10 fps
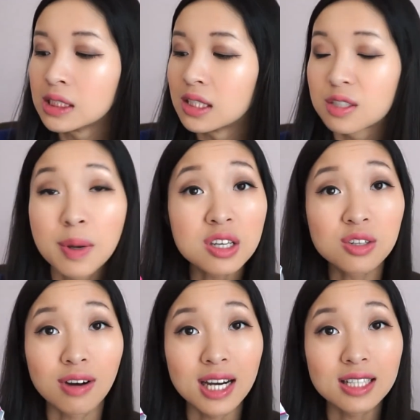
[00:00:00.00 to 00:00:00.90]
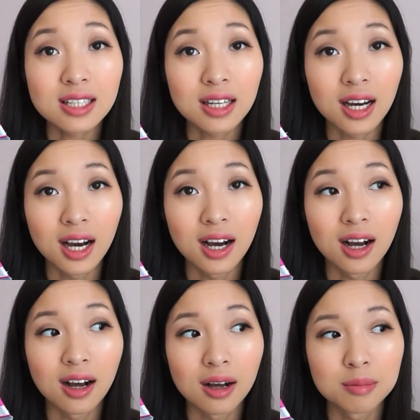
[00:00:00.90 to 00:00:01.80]
Smells great.
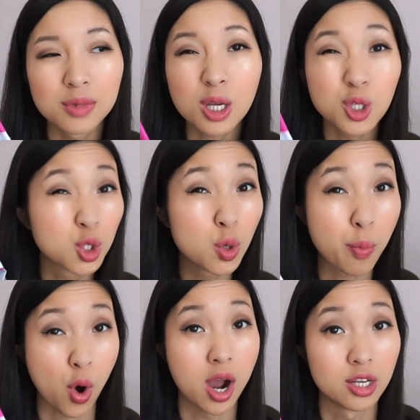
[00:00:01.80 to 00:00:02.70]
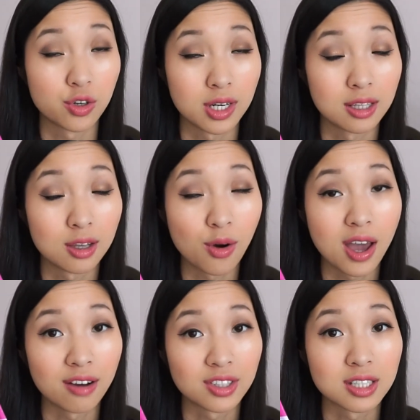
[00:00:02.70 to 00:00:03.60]
Um, not super hydrating though, I
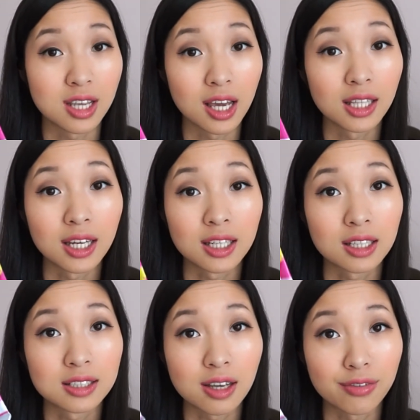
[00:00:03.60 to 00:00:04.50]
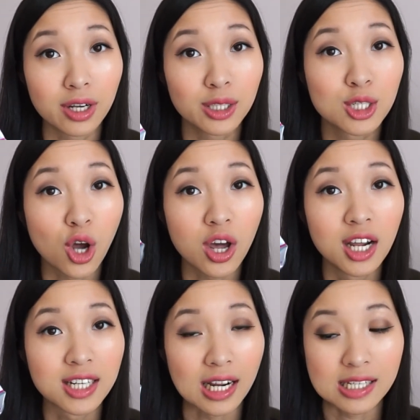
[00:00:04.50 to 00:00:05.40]
have to say. Like, definitely not
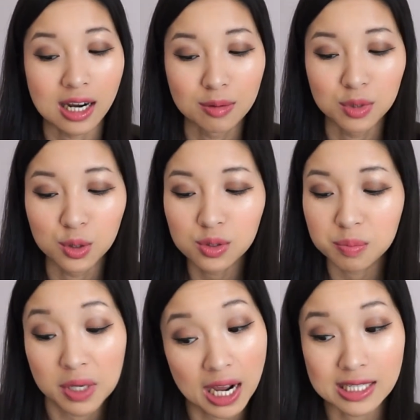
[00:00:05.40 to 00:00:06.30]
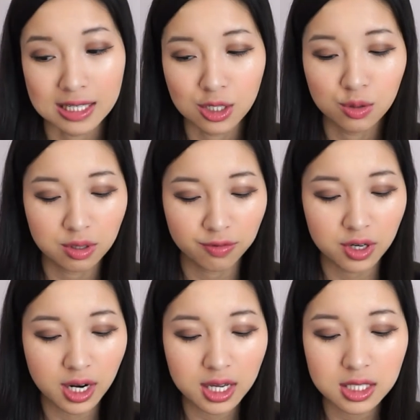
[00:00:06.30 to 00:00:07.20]
a nighttime use, but I did use it for
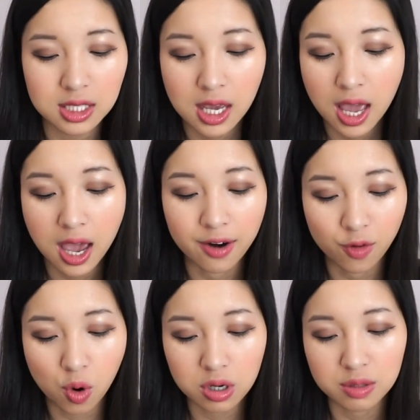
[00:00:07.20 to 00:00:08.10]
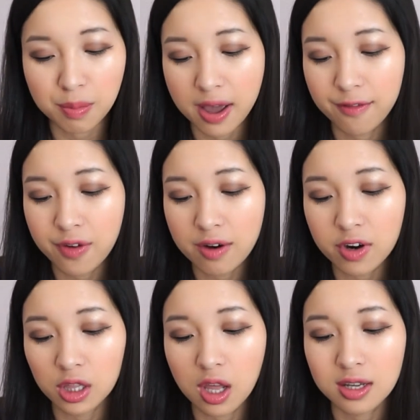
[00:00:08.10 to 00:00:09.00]
night. And of course, my
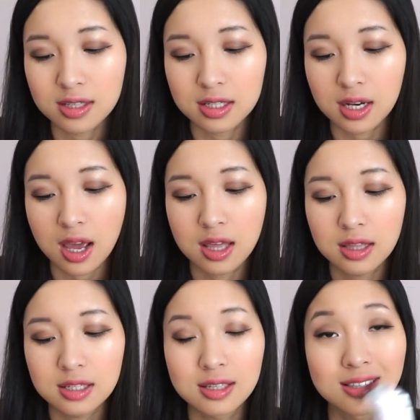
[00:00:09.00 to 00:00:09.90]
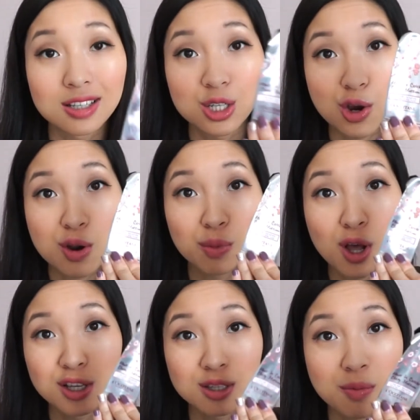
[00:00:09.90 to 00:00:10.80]
favorite L'Occitane. This is the Cherry
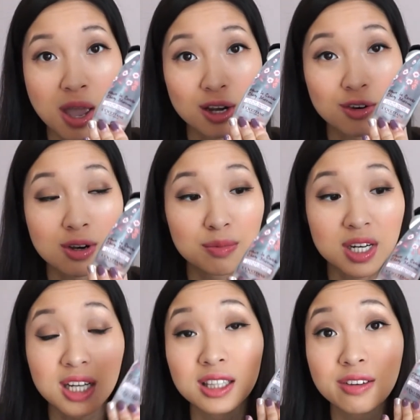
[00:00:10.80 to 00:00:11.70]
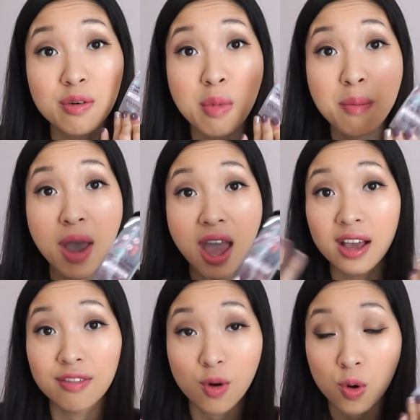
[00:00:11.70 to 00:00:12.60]
Blossom hand cream that I leave in my bag.
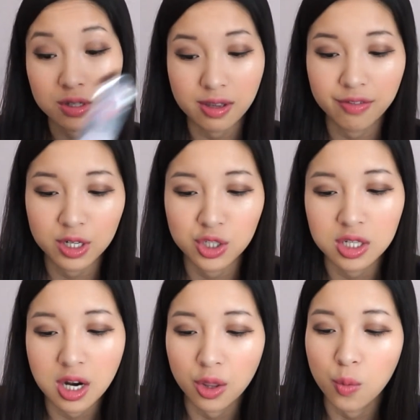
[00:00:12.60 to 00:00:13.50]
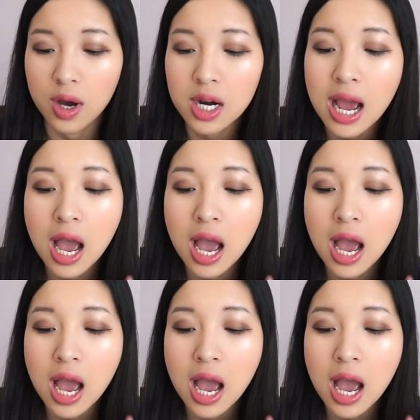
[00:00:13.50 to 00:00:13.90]
Of course, I finished another one.